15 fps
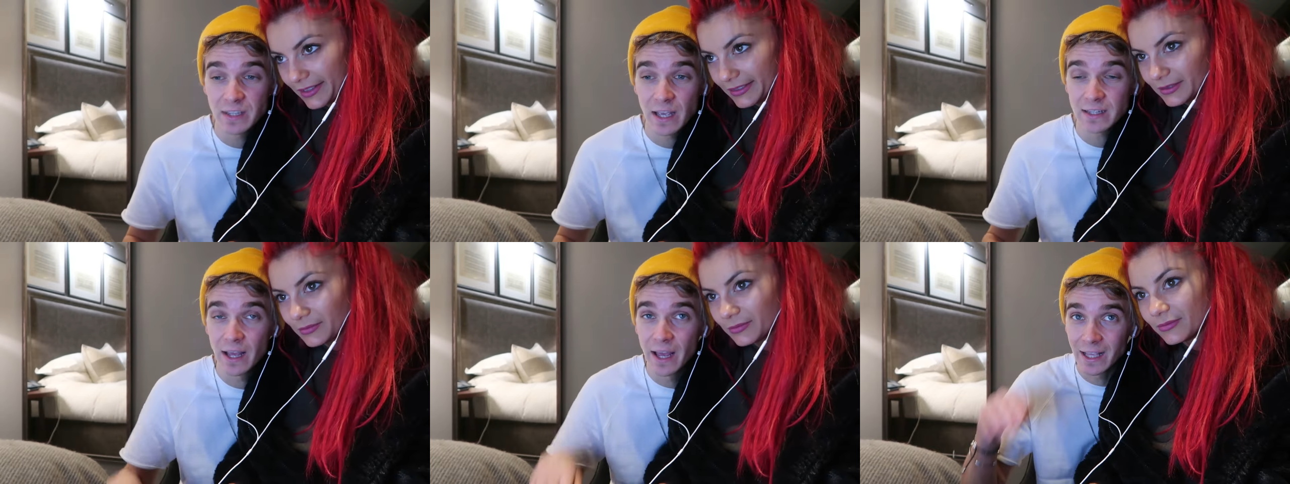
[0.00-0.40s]

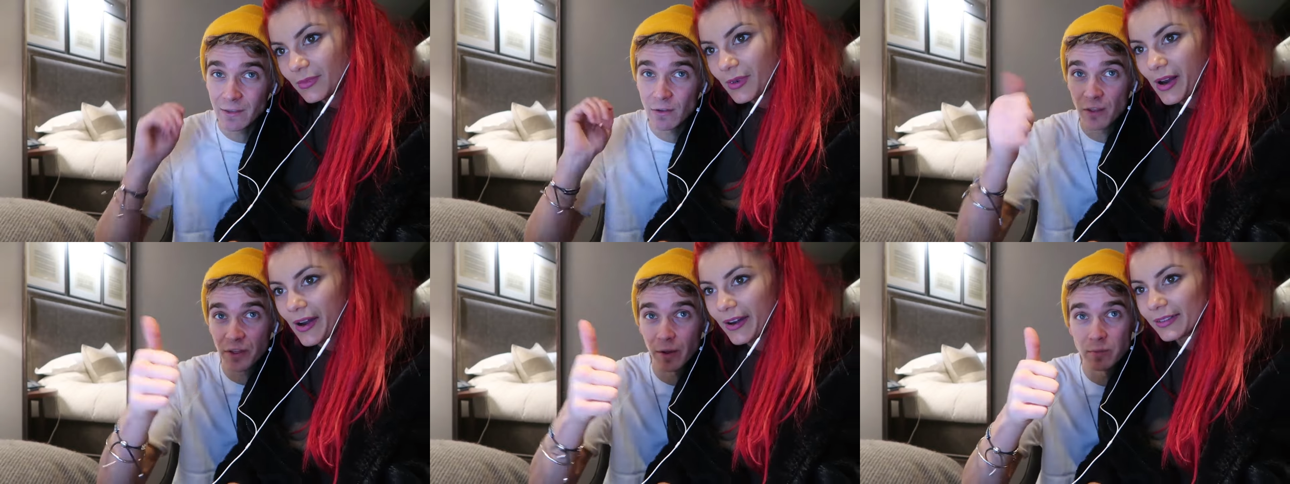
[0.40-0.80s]
Speaker 1: you did,
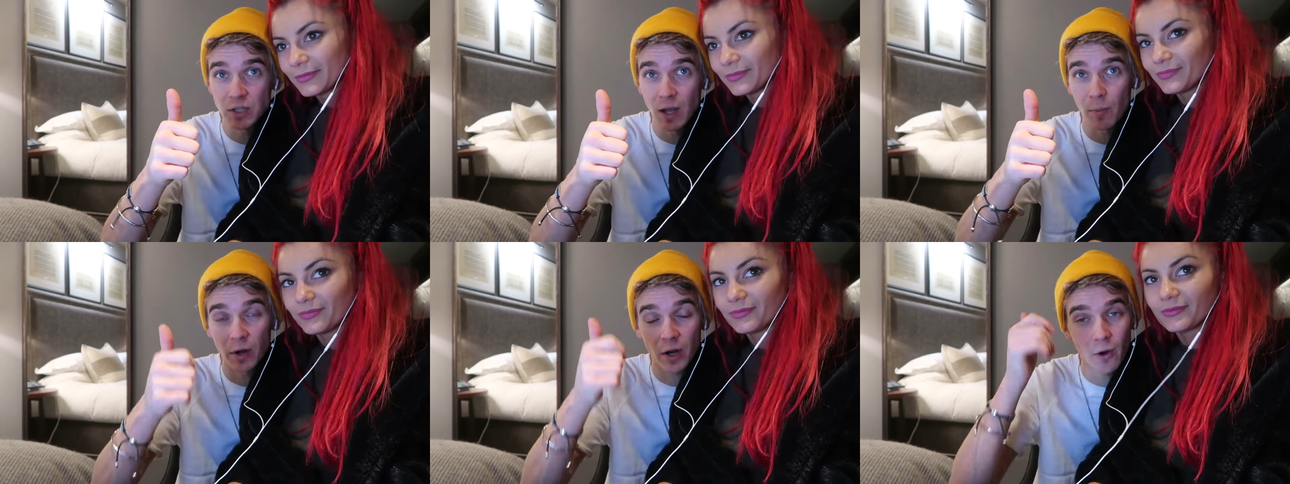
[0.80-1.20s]
give it a
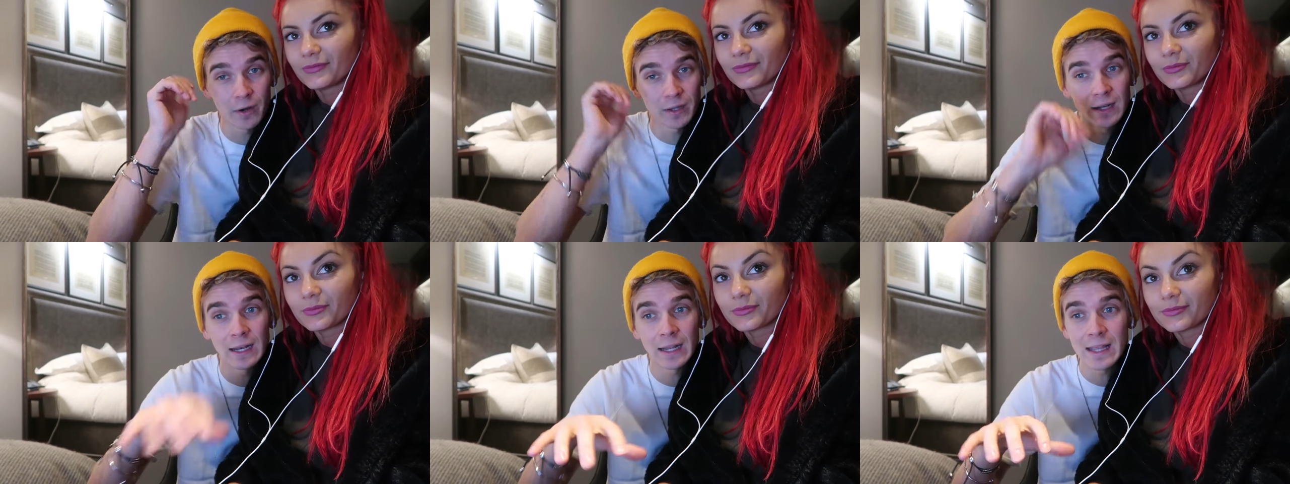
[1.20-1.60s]
thumbs up. We're
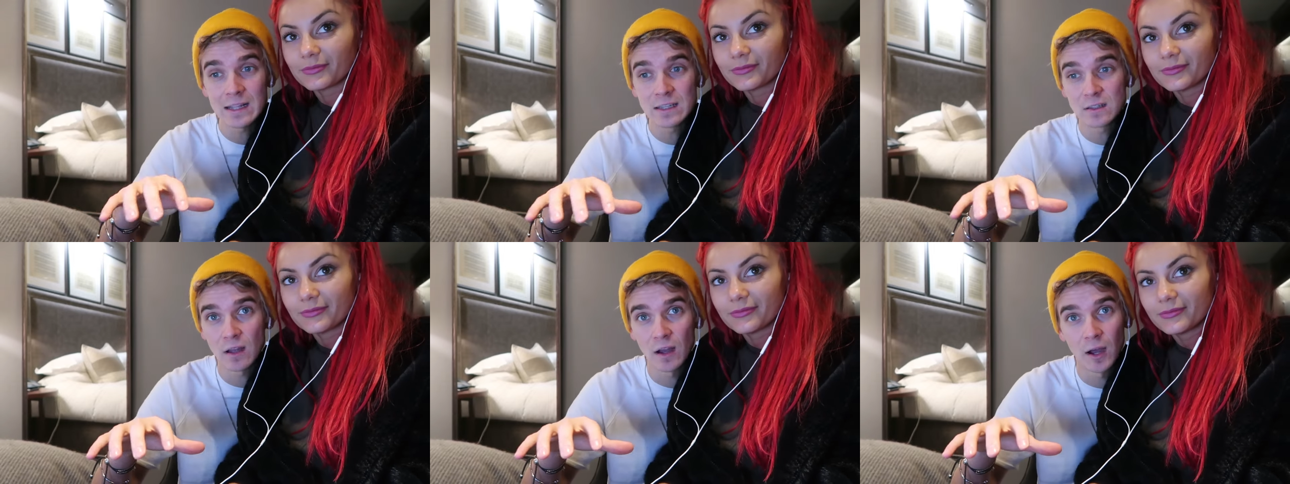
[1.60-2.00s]
currently in
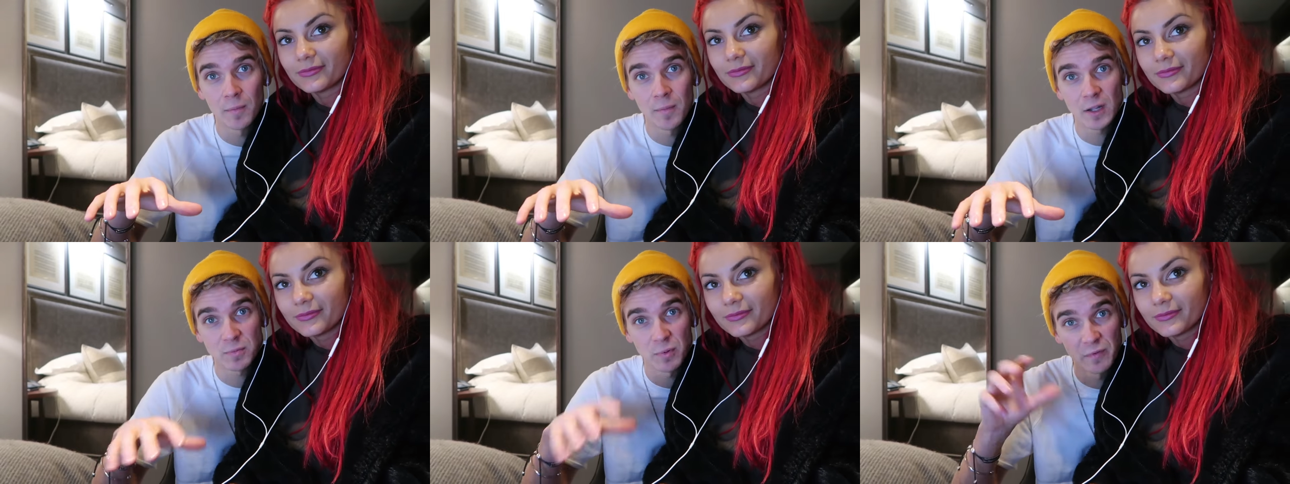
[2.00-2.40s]
Leeds,
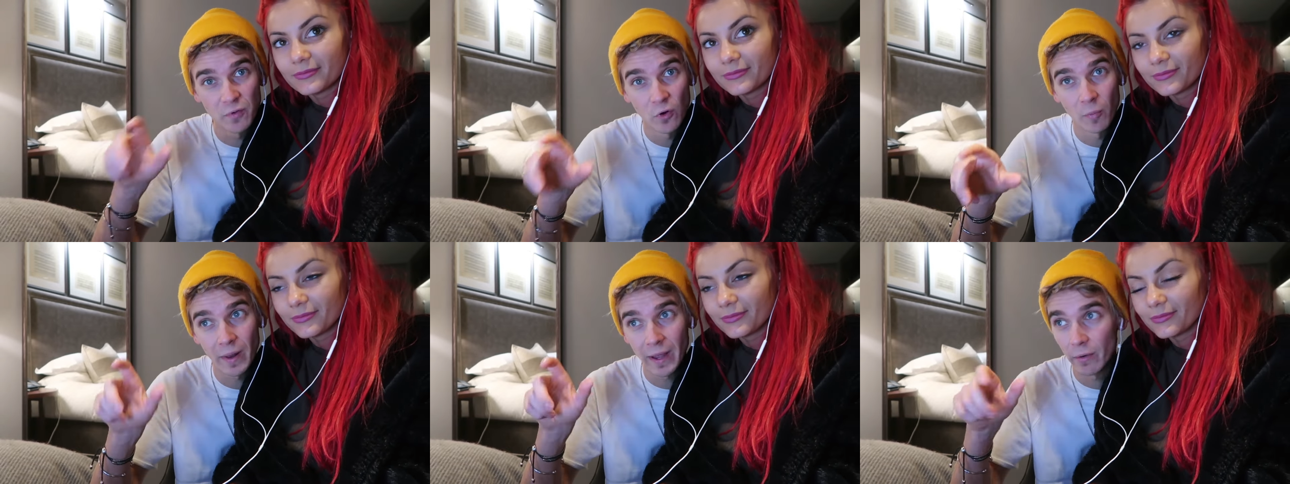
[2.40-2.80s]
about to
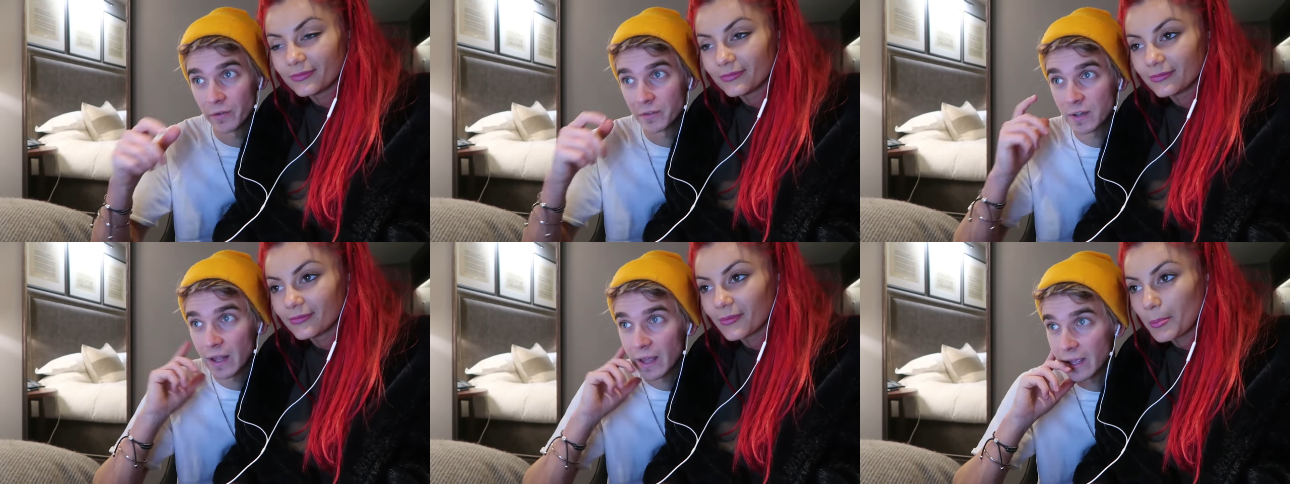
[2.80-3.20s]
perform
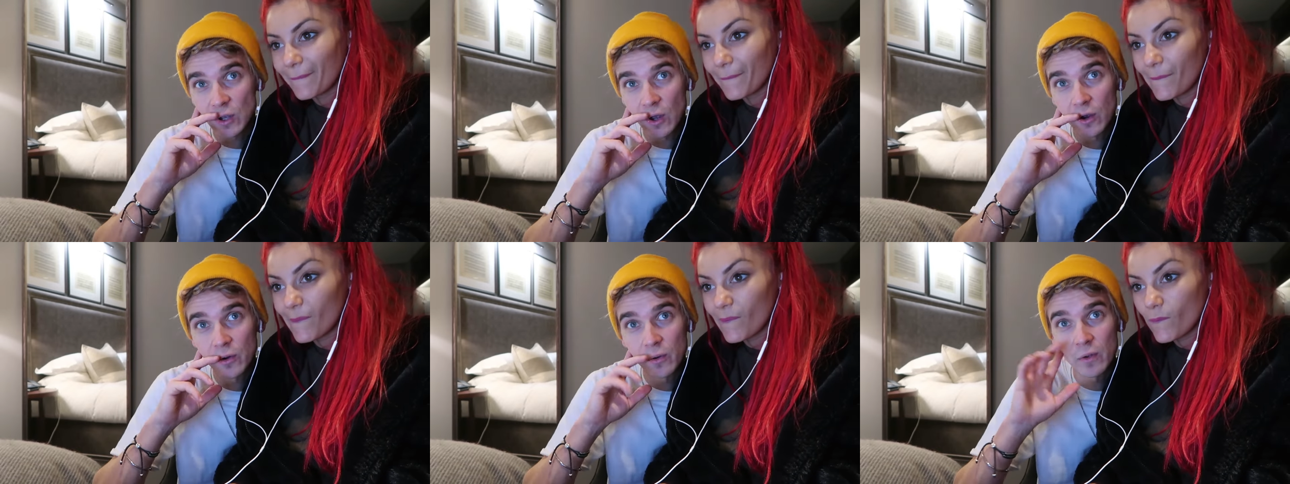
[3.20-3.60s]
later on
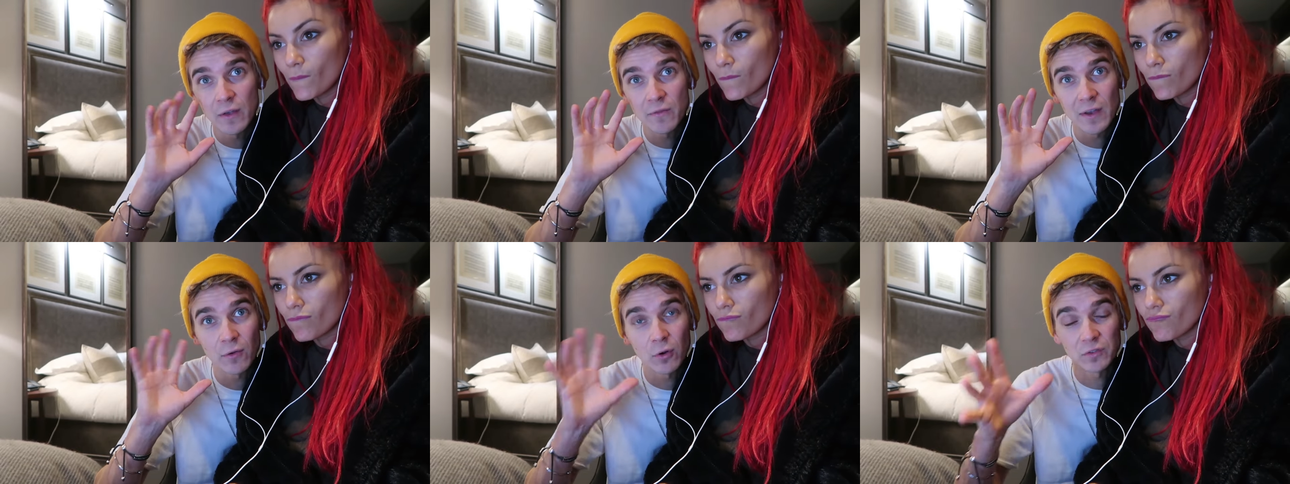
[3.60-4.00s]
today. So
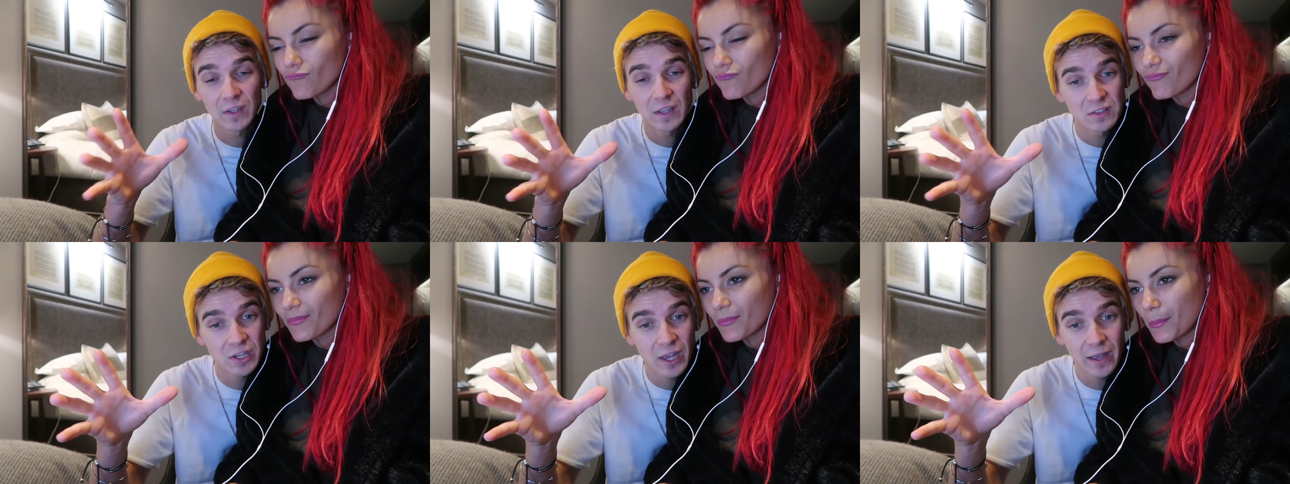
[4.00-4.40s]
if you haven't
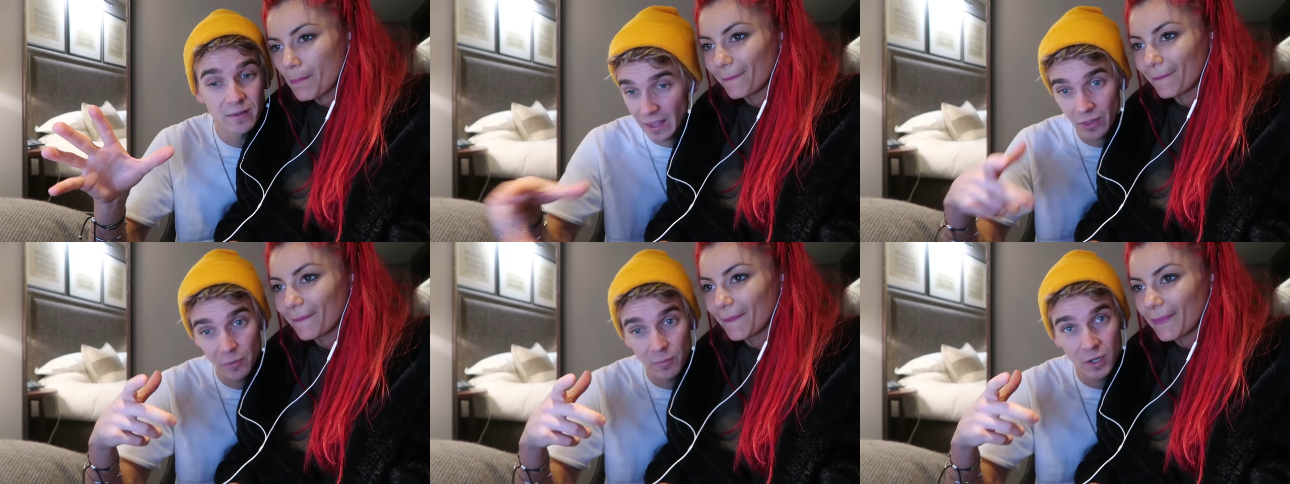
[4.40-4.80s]
got tickets
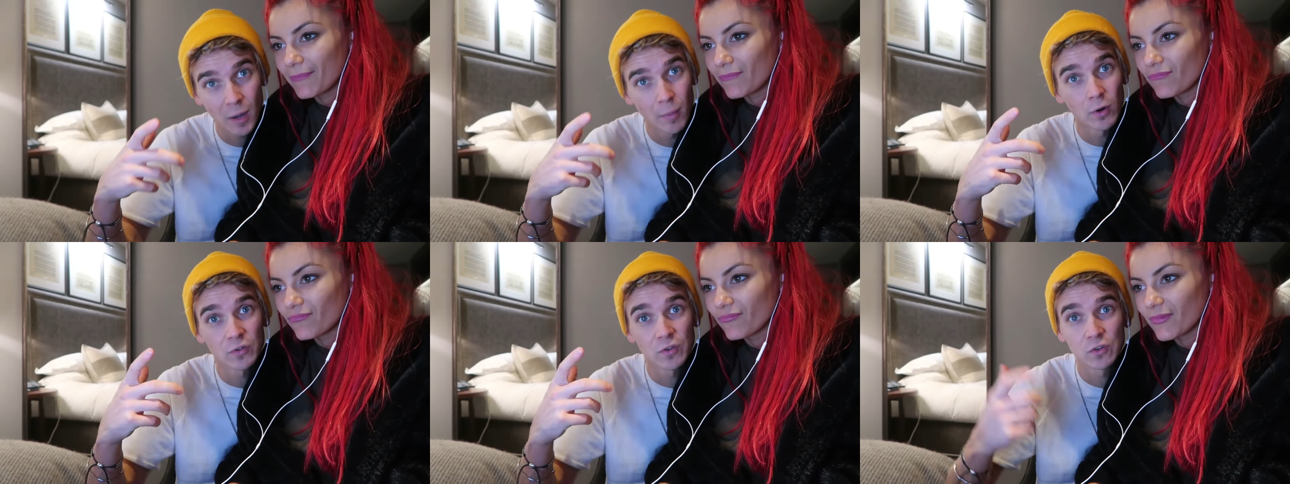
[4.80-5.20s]
yet, get
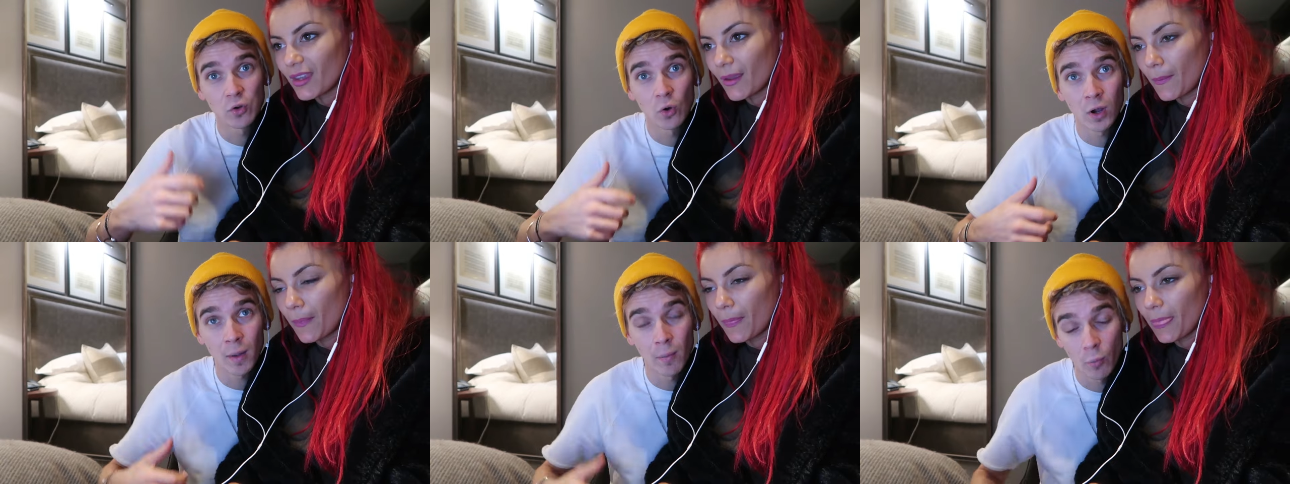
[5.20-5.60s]
them. Come along to
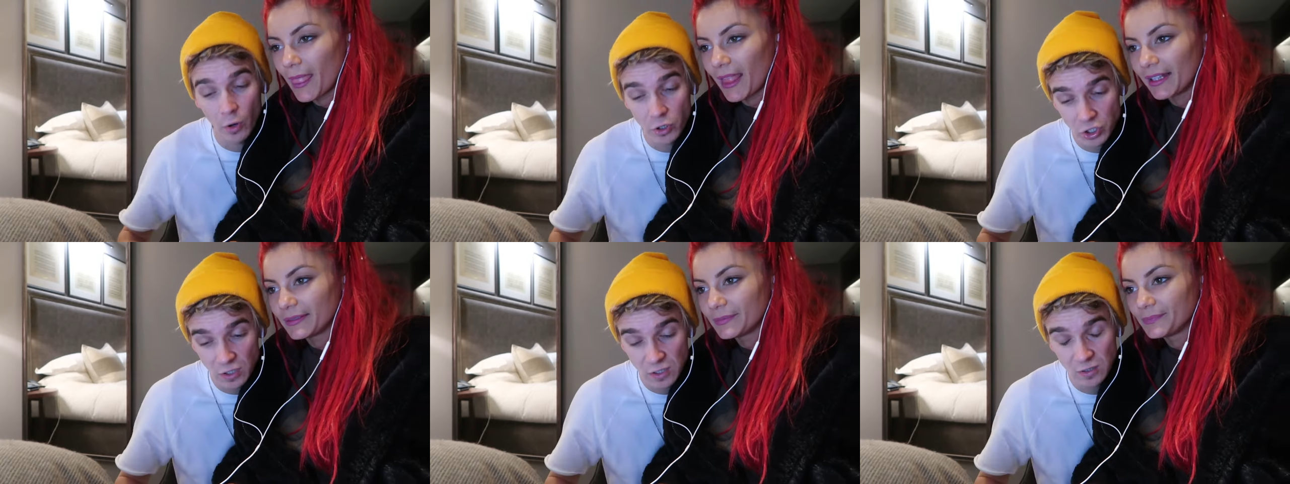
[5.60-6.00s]
the tour and come watch